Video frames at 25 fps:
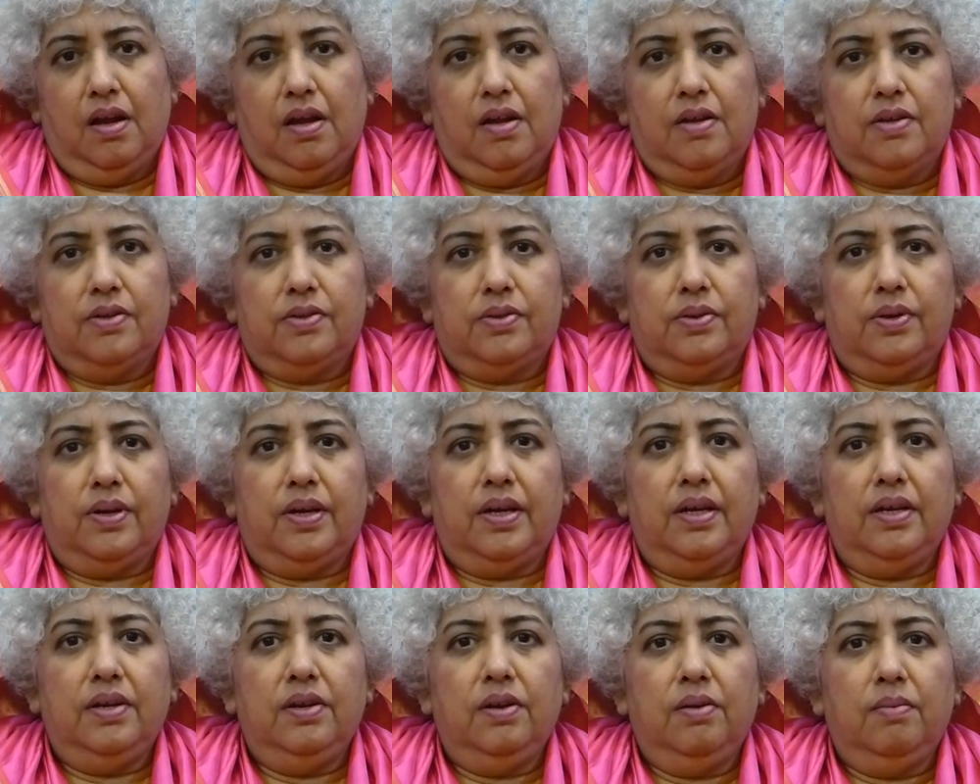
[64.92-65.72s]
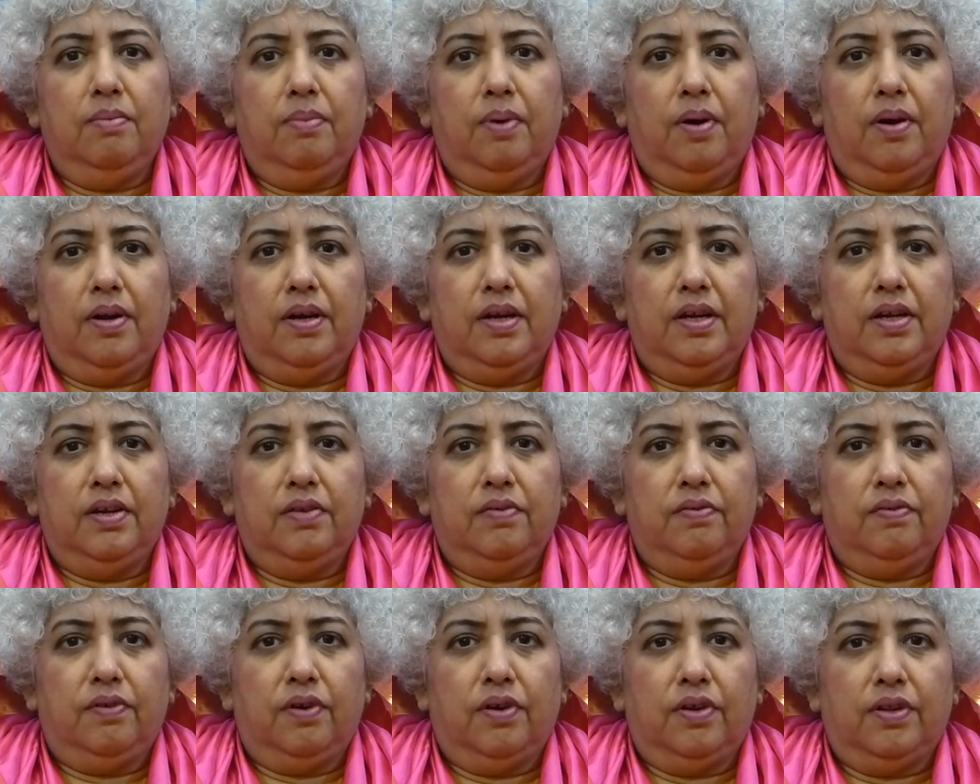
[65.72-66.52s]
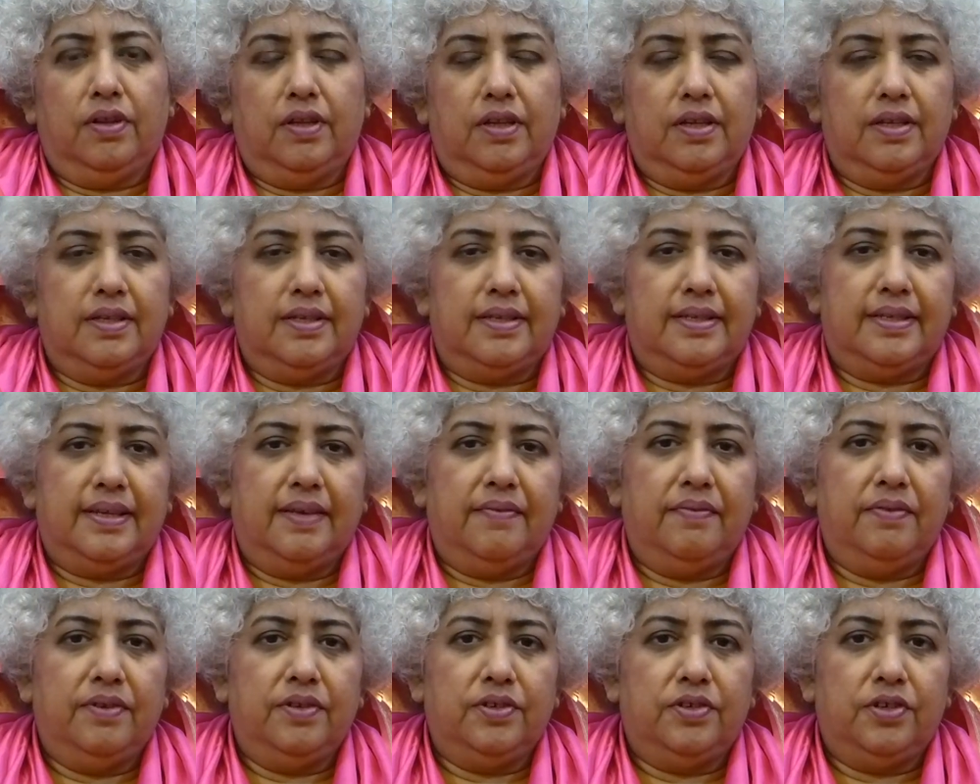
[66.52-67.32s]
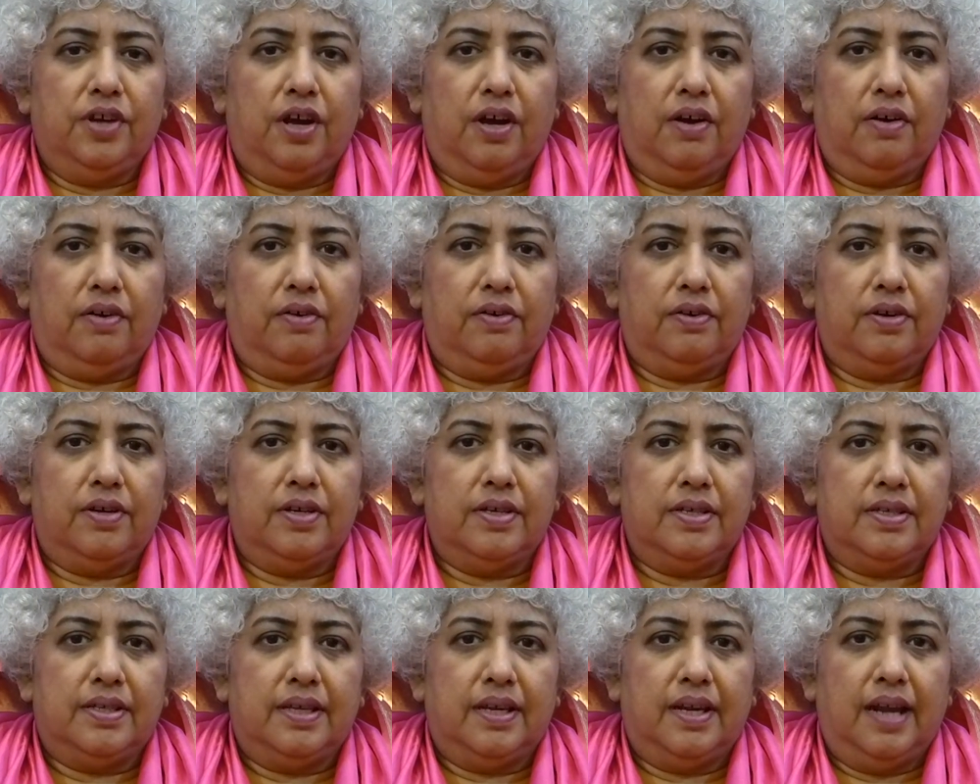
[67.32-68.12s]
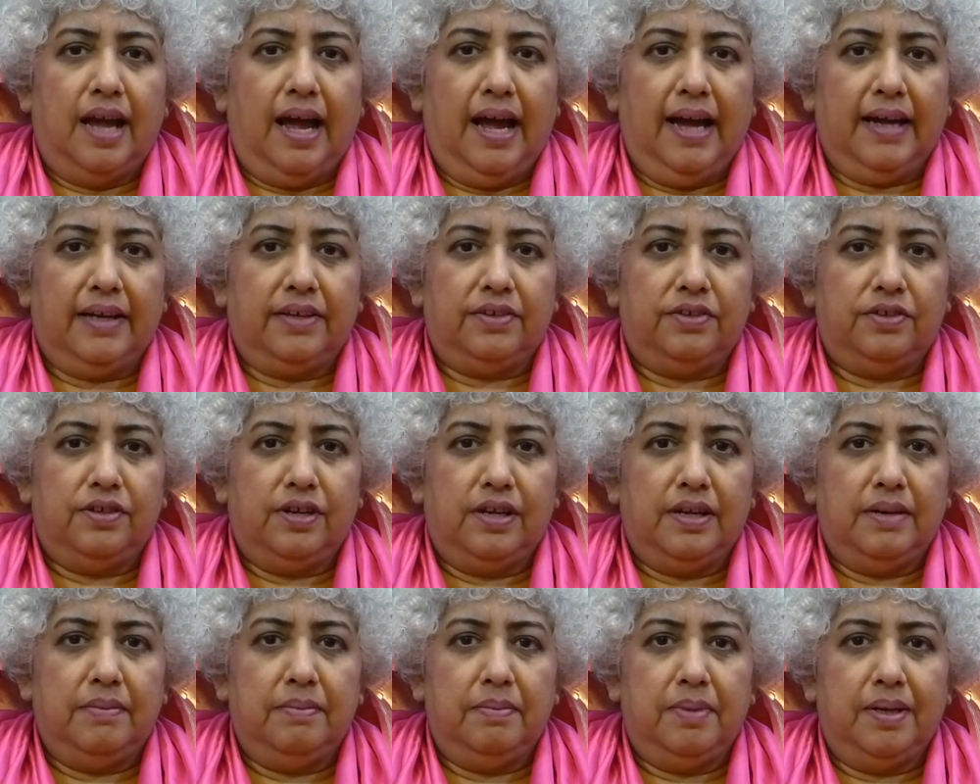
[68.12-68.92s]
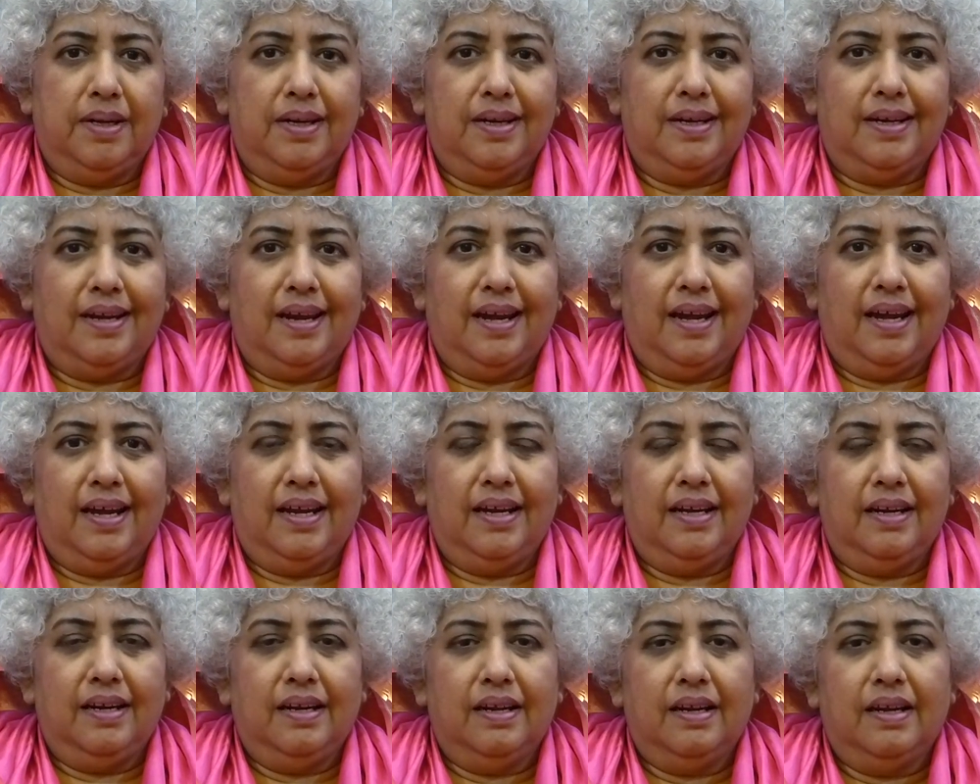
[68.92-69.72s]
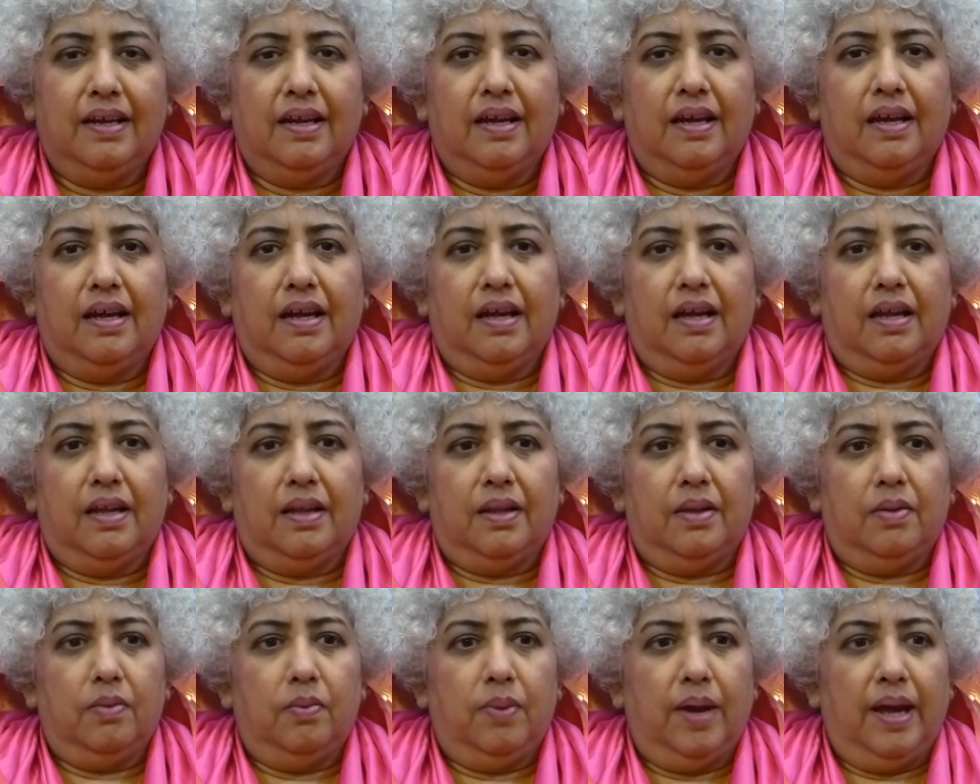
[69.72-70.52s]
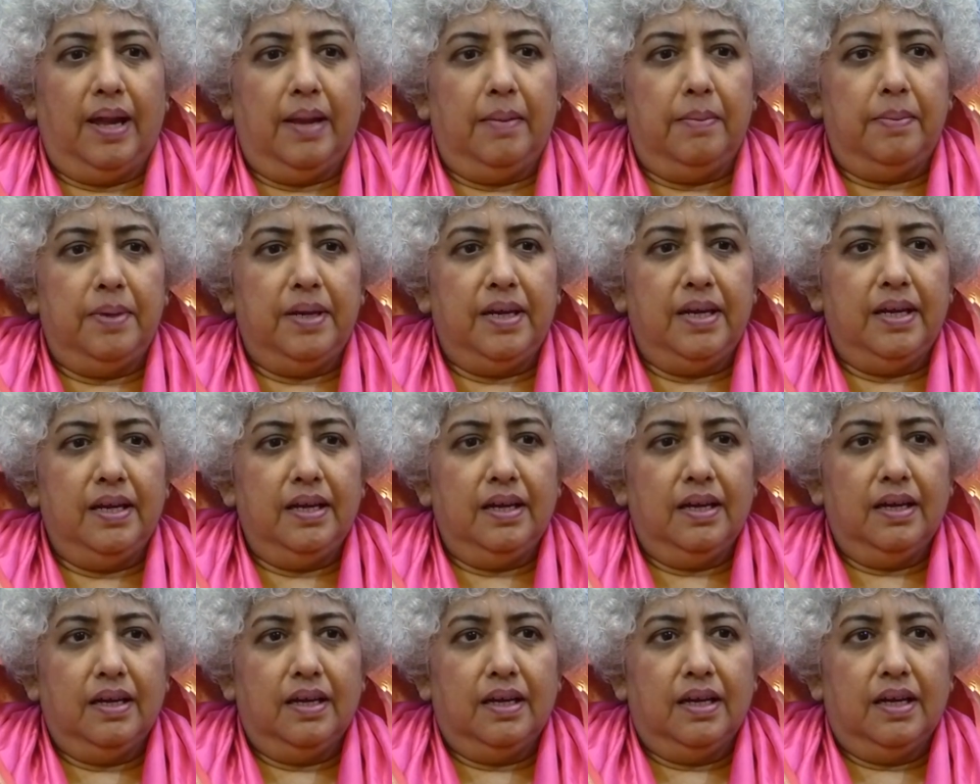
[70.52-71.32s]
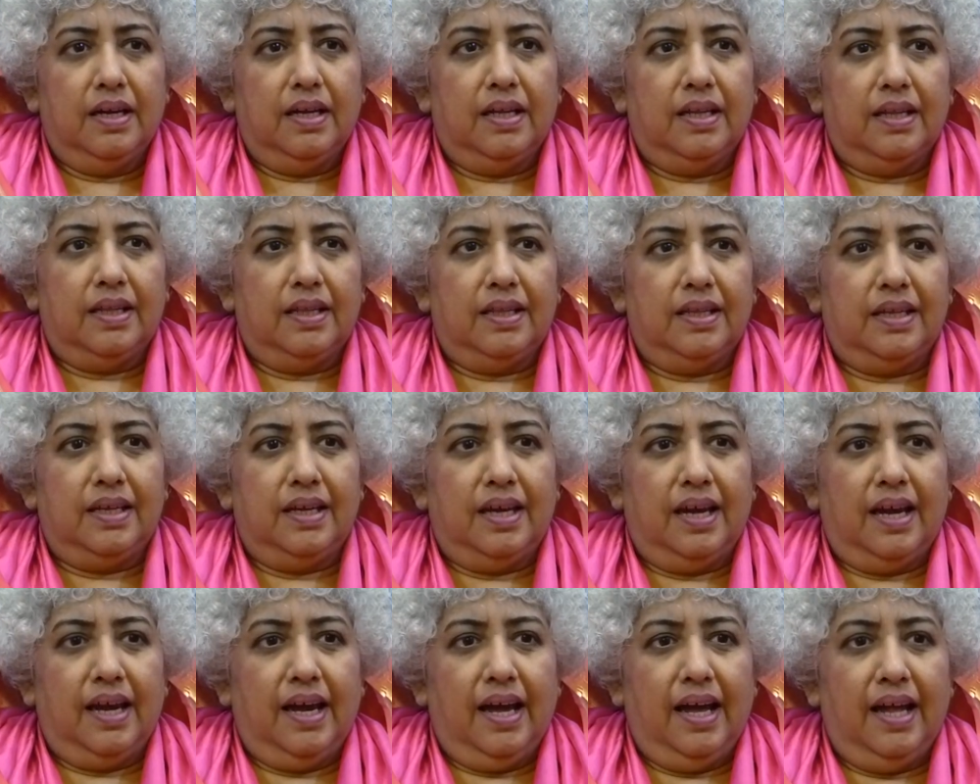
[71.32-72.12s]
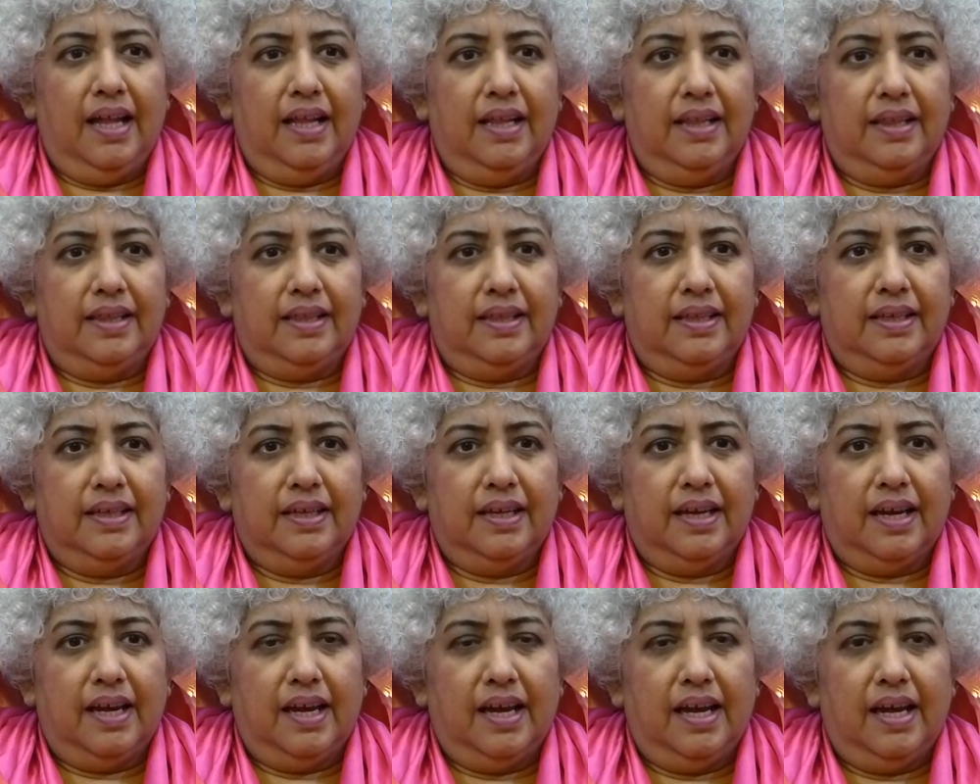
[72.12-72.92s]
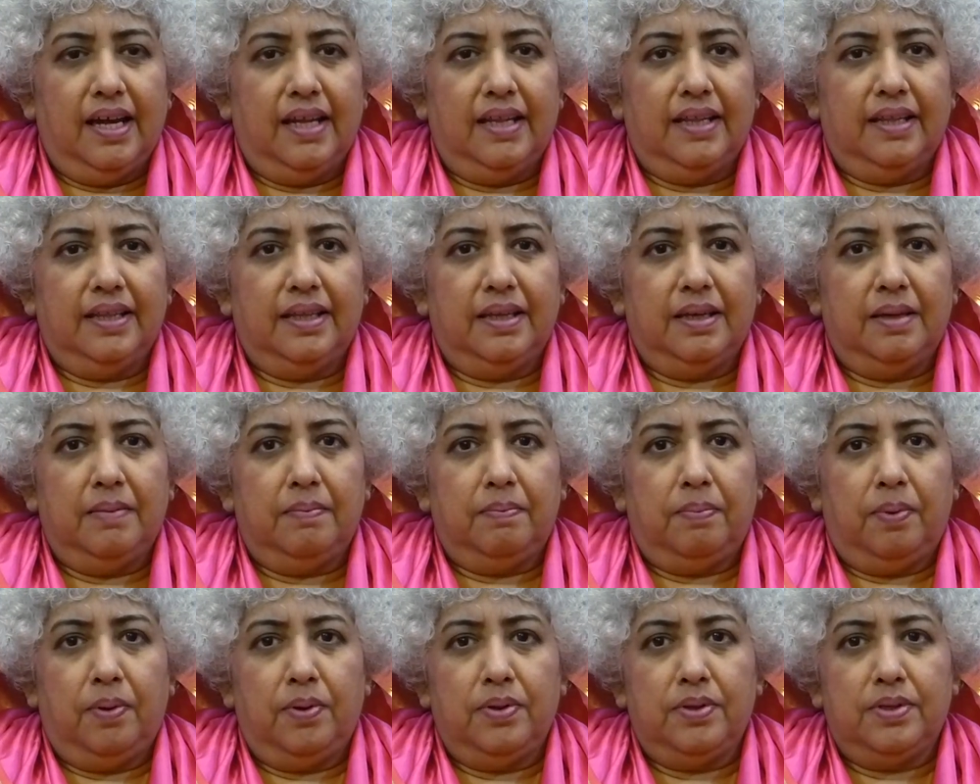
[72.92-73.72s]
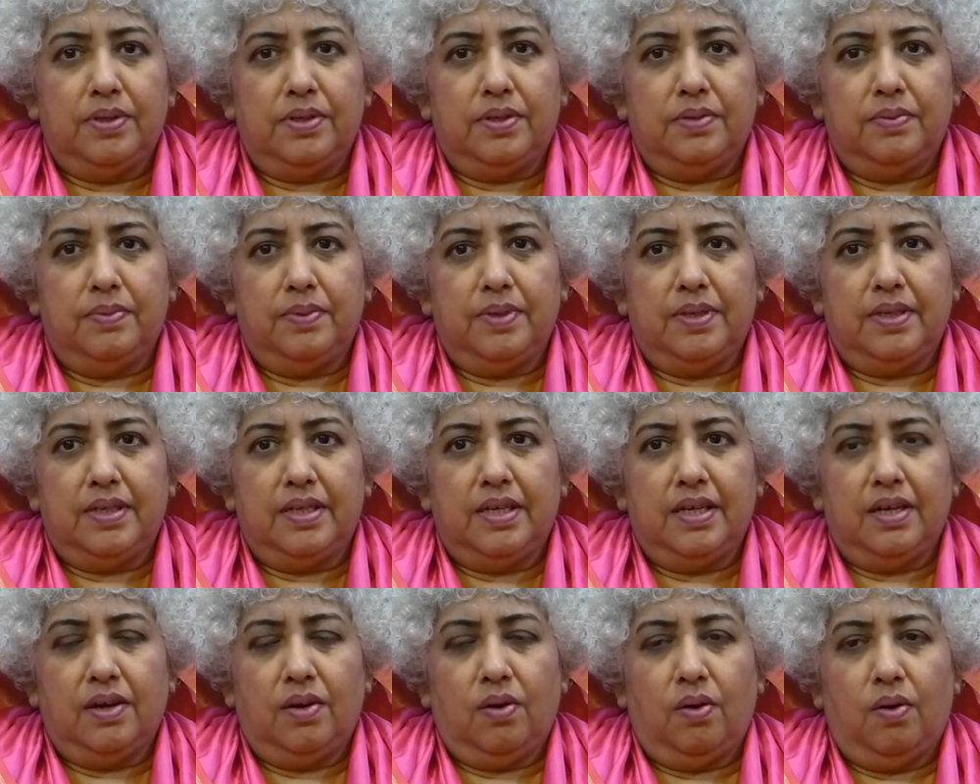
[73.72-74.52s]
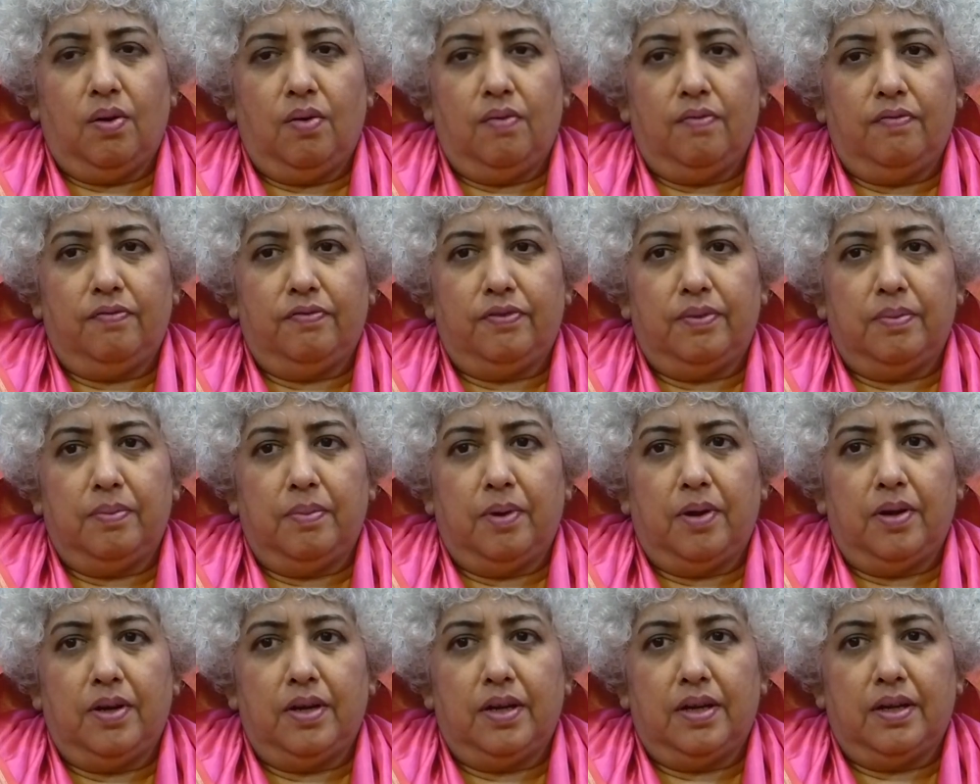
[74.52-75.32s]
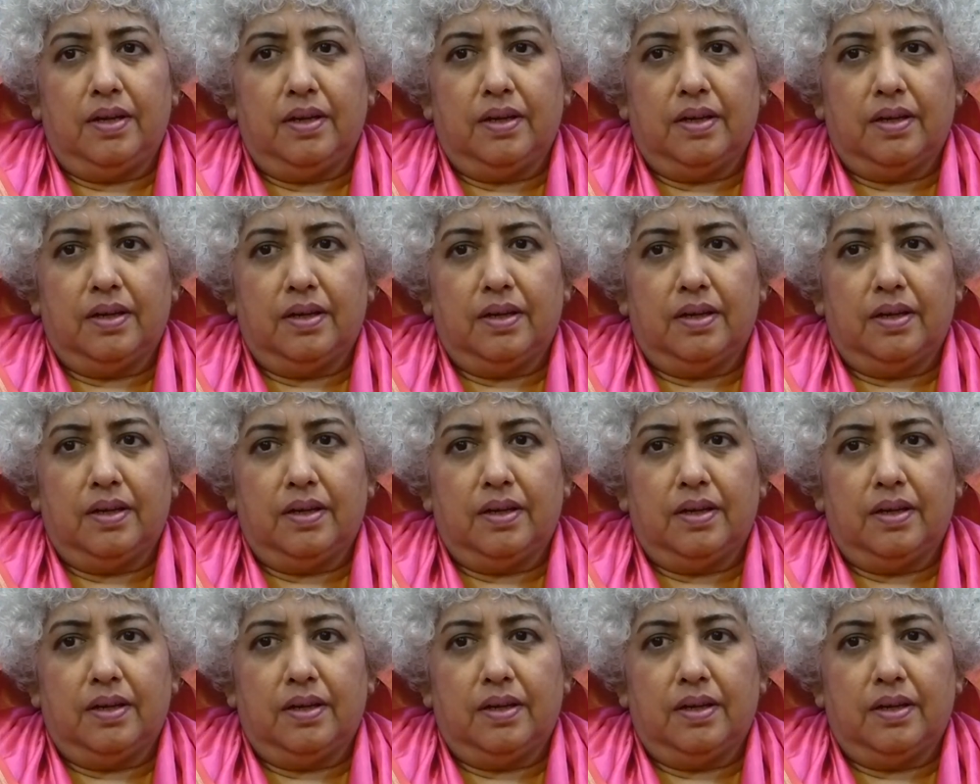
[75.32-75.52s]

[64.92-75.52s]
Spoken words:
So in your body you've got these 7 chakras that actually maintain the well-being, the health and the positivity of the body.